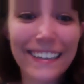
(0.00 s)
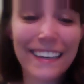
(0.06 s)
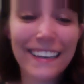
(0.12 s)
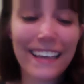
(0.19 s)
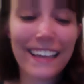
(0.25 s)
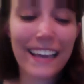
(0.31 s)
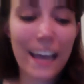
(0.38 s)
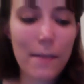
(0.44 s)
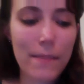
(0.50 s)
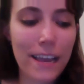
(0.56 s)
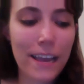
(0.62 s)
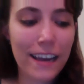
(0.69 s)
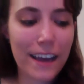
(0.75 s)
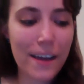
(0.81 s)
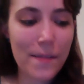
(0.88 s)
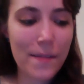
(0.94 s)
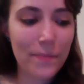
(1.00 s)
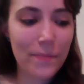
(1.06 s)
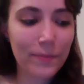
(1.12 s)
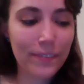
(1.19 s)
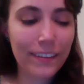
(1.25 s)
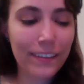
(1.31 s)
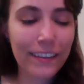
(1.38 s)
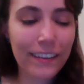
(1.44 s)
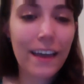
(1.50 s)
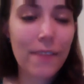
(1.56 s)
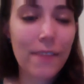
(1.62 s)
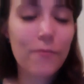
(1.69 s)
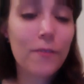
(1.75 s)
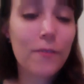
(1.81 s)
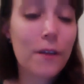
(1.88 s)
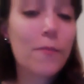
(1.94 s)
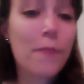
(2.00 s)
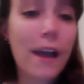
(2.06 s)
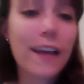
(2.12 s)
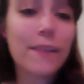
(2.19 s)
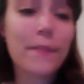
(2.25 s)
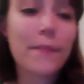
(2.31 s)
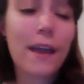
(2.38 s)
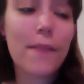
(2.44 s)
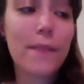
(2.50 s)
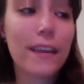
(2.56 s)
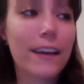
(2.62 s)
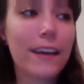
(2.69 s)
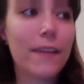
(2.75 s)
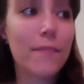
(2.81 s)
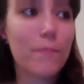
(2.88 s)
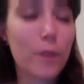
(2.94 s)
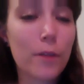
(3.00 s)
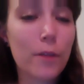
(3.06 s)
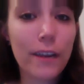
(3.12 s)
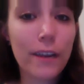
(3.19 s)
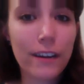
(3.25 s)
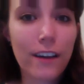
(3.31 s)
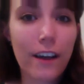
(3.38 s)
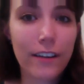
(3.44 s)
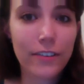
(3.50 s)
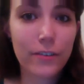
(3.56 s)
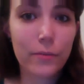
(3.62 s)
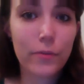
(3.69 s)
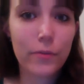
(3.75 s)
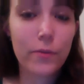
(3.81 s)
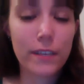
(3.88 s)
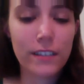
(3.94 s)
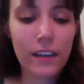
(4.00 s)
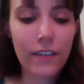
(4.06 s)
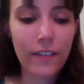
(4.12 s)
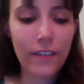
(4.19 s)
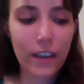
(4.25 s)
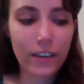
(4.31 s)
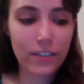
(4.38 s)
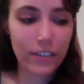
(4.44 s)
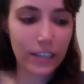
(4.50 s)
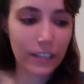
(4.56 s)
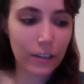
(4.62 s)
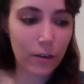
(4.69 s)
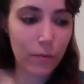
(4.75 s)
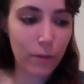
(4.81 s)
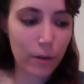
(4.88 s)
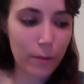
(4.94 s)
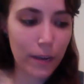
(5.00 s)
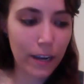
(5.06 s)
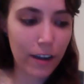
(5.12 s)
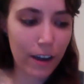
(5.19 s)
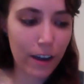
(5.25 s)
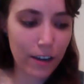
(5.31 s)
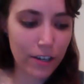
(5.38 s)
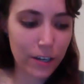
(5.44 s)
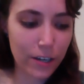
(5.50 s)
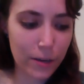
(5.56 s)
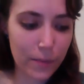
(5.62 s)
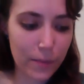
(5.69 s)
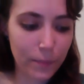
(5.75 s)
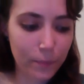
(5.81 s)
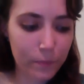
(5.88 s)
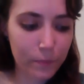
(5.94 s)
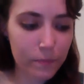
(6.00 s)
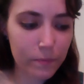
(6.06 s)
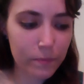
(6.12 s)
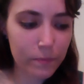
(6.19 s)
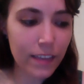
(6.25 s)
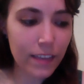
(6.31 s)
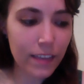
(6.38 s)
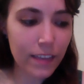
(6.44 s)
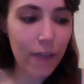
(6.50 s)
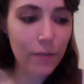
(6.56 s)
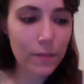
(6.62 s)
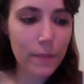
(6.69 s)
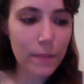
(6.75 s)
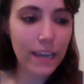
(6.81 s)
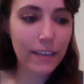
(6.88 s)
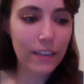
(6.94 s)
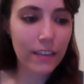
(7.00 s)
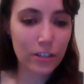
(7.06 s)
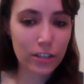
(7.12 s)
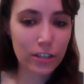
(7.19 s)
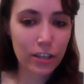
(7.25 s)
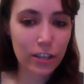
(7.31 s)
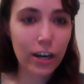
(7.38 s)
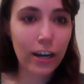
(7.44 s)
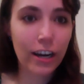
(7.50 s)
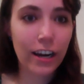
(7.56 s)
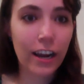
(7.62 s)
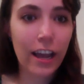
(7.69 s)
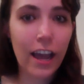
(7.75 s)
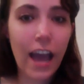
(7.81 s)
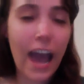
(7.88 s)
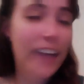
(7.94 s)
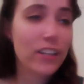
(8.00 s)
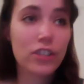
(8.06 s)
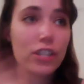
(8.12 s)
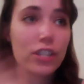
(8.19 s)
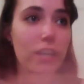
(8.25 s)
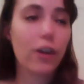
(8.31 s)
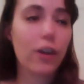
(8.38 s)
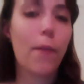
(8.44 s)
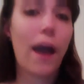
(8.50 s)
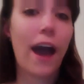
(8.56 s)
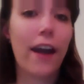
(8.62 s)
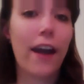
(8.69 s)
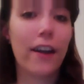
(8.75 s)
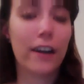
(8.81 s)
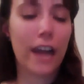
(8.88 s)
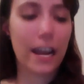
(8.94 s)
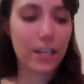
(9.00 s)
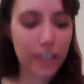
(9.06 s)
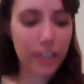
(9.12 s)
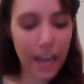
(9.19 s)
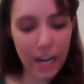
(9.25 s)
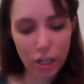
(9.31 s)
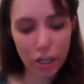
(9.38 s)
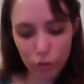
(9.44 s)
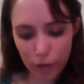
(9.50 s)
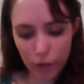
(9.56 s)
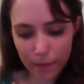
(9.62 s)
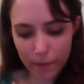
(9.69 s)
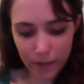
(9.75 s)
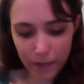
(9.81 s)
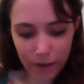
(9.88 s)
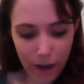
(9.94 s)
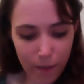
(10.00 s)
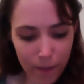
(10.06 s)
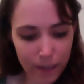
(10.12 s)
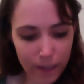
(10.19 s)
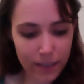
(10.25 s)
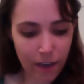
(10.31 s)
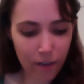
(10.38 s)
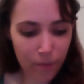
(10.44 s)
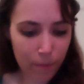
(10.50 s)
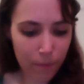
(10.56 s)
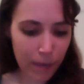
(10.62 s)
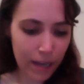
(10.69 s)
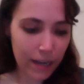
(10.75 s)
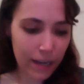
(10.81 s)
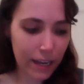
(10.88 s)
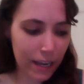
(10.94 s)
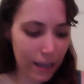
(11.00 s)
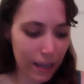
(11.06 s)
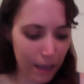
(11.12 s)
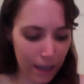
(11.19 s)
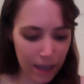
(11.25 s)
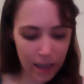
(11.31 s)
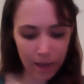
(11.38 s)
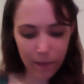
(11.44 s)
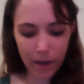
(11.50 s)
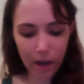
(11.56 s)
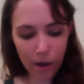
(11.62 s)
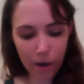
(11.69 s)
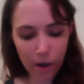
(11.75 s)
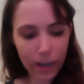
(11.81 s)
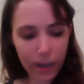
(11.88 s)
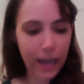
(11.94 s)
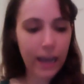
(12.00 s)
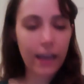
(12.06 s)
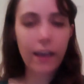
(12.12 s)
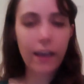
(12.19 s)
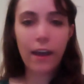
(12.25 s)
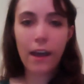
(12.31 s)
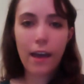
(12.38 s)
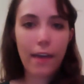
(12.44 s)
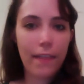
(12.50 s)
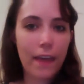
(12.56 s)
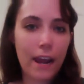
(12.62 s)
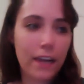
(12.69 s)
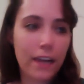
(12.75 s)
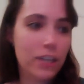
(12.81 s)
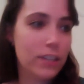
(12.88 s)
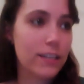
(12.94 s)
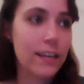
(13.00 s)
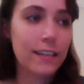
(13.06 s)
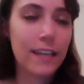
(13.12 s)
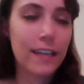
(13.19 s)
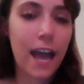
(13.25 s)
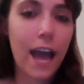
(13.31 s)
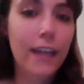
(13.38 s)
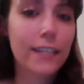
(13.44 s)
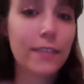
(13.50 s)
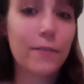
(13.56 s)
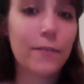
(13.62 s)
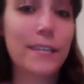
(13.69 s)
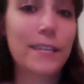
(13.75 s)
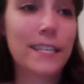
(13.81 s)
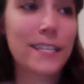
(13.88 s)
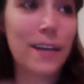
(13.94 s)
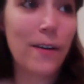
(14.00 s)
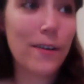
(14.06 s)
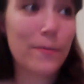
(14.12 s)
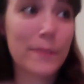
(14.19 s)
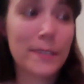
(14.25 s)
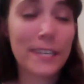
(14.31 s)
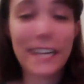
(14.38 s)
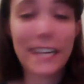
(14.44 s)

Like, I made that reminded me, I made a mermaid costume for myself, actually, a little mermaid costume, and I was making the skirt. I had zero pattern. I just kind of draped it around myself, pinned it, and went okay, and then I just attacked it with a sewing machine,